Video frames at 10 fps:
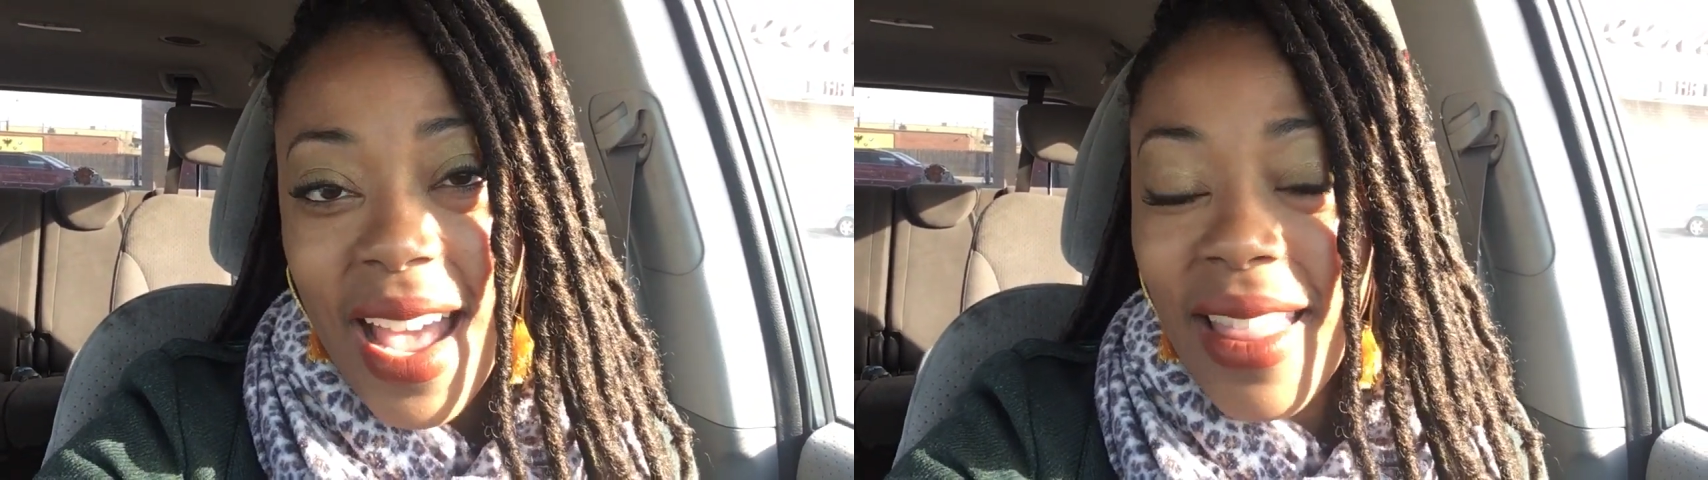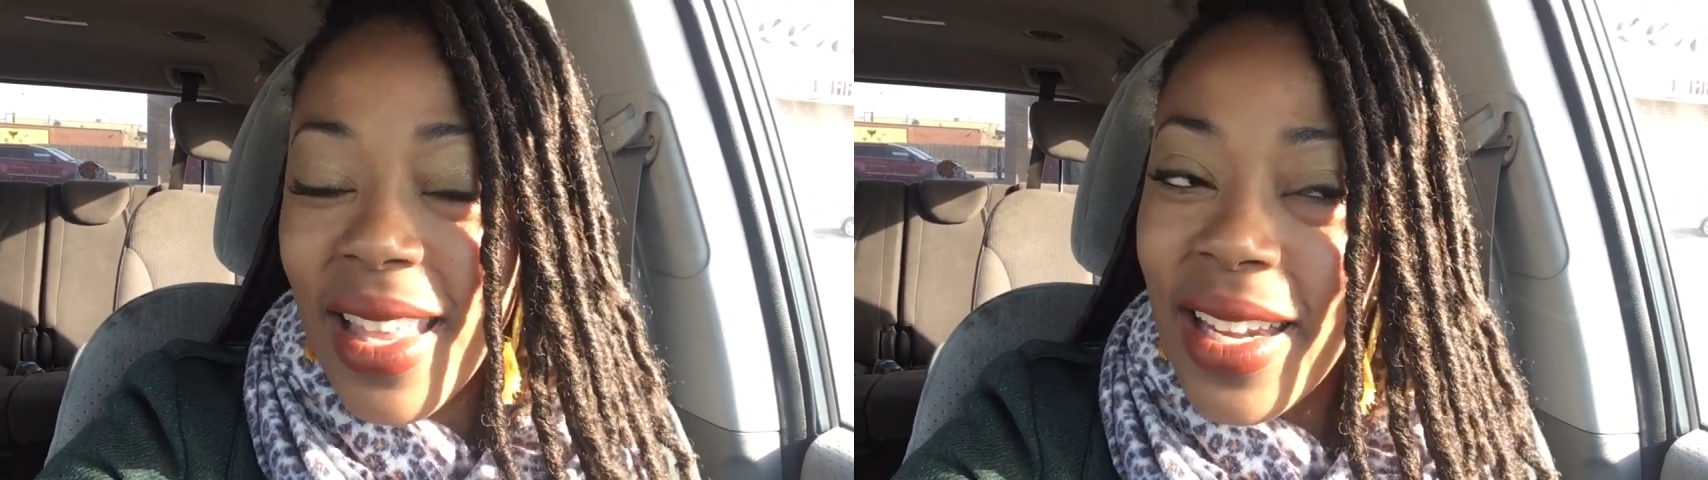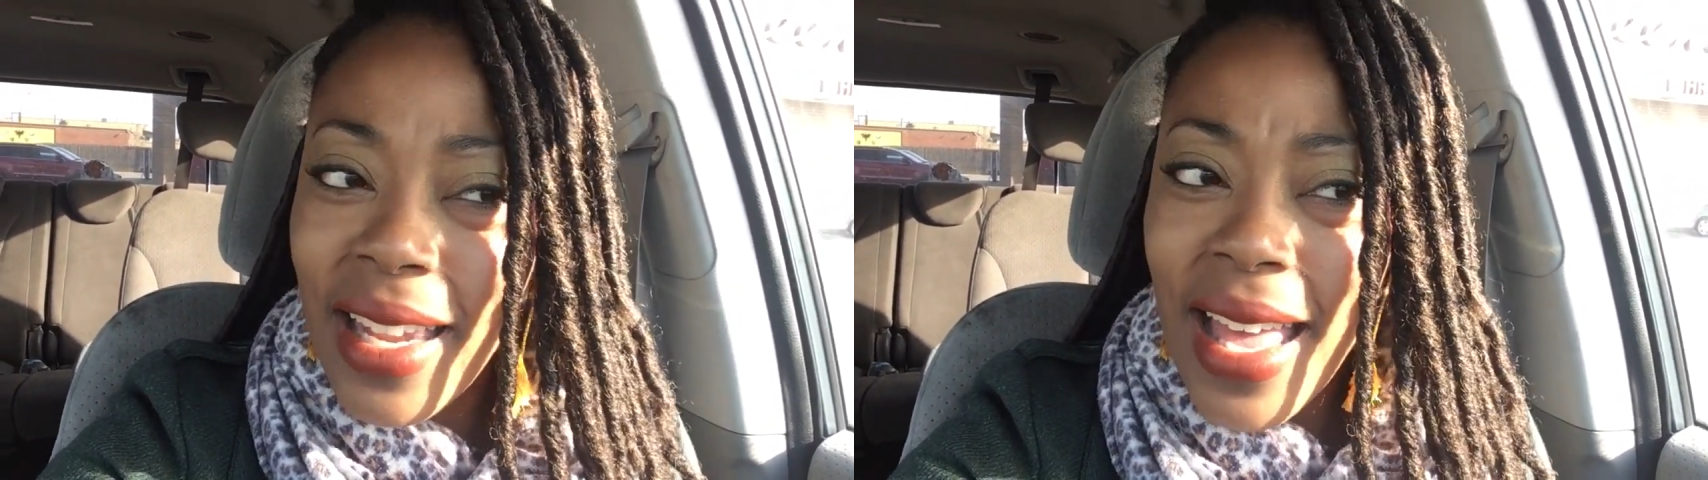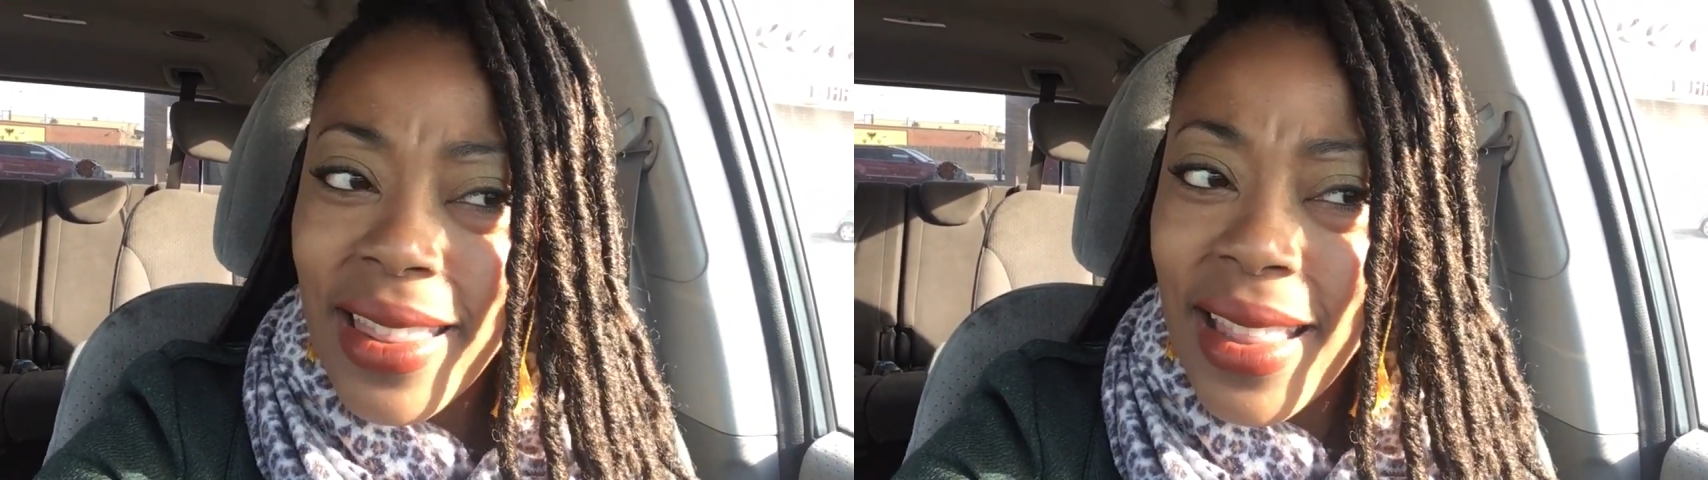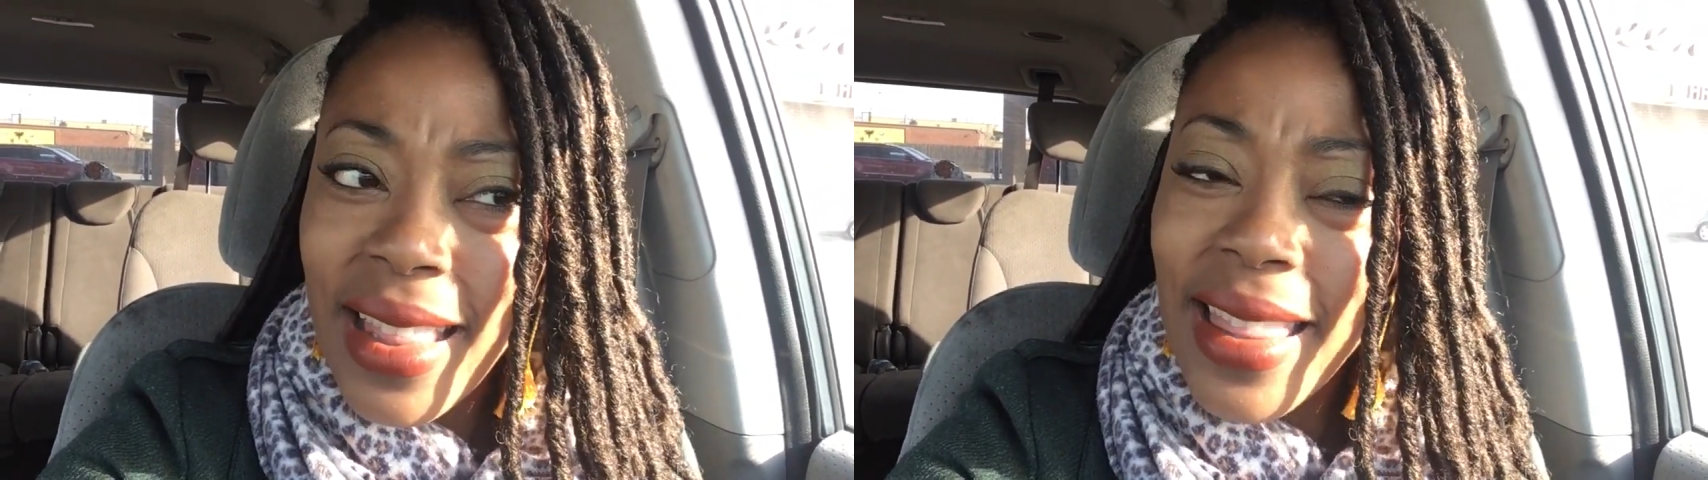And then let
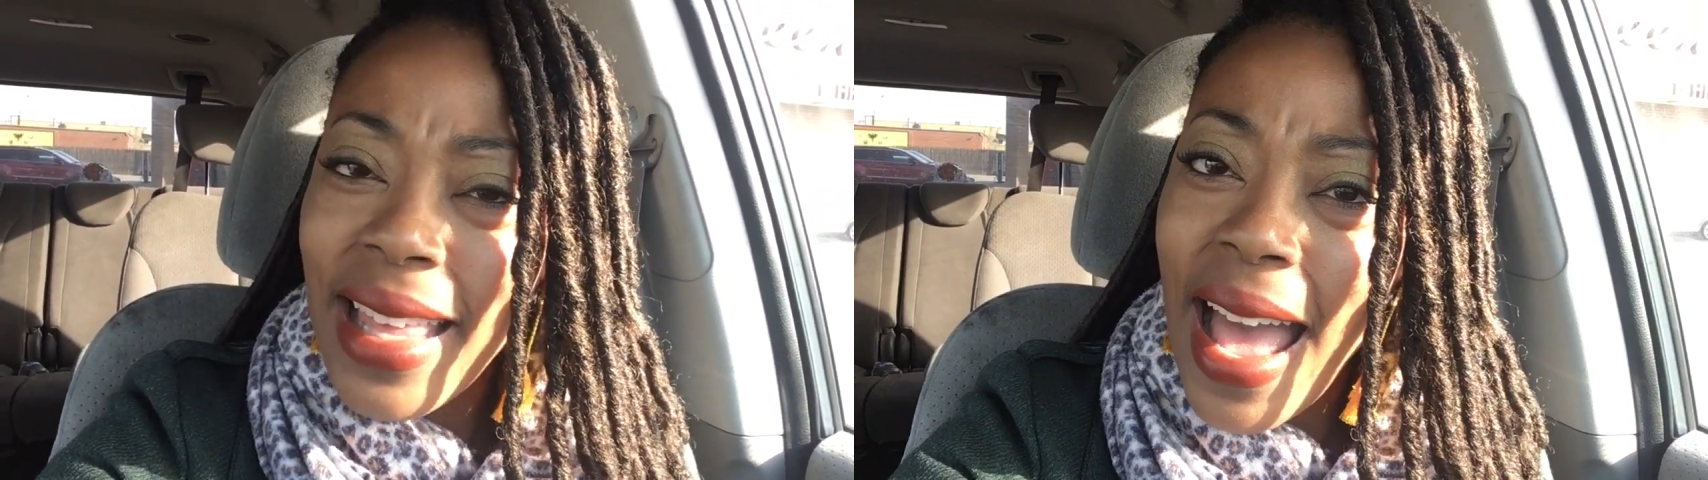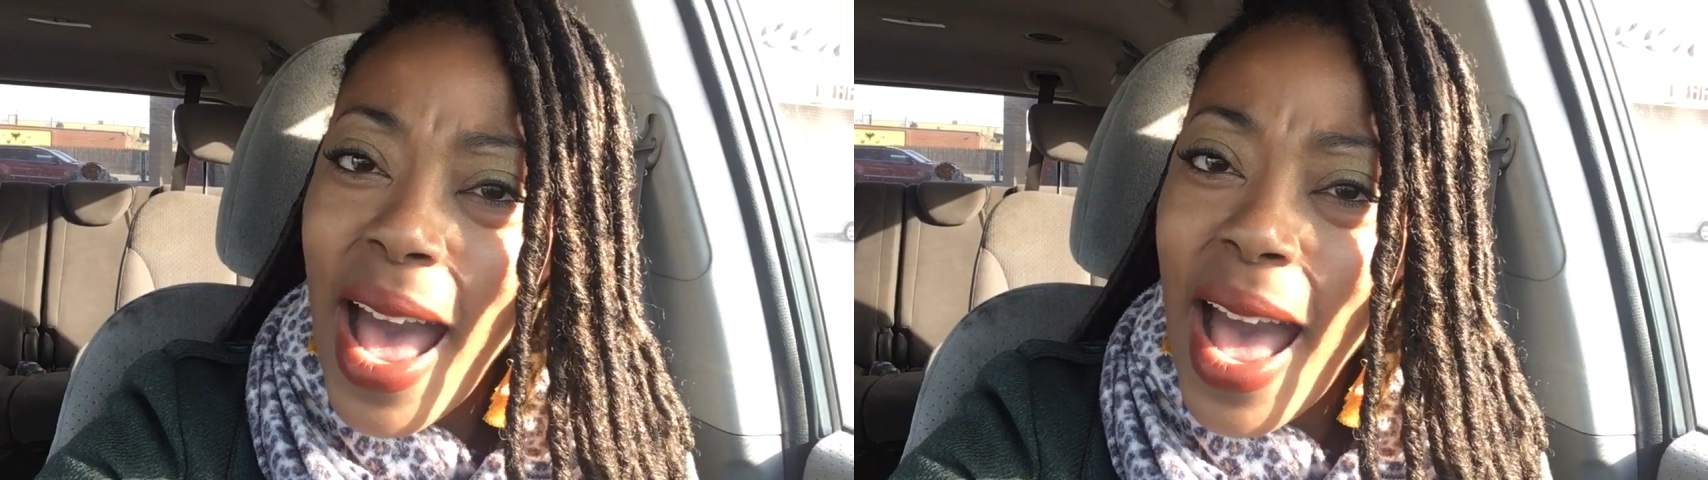let the